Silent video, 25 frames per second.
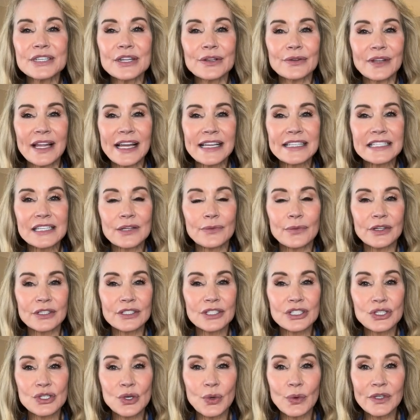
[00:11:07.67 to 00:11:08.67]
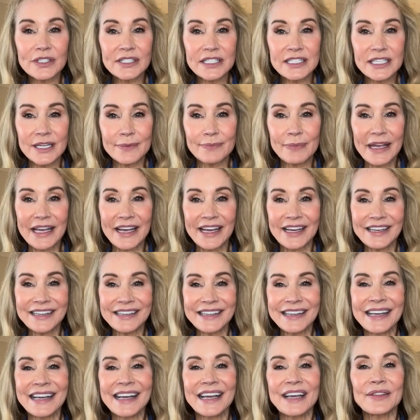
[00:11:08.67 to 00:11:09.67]
who likes to wear shorts to
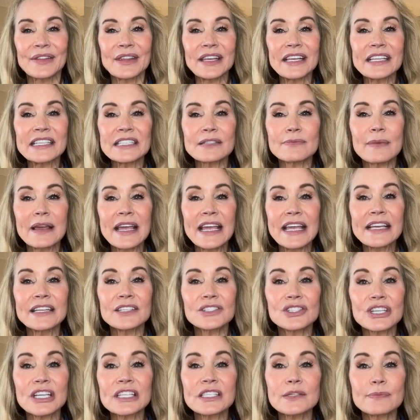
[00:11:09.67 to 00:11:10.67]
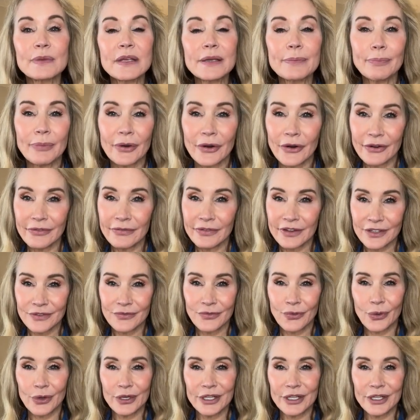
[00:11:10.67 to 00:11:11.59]
bed, these may just be perfect for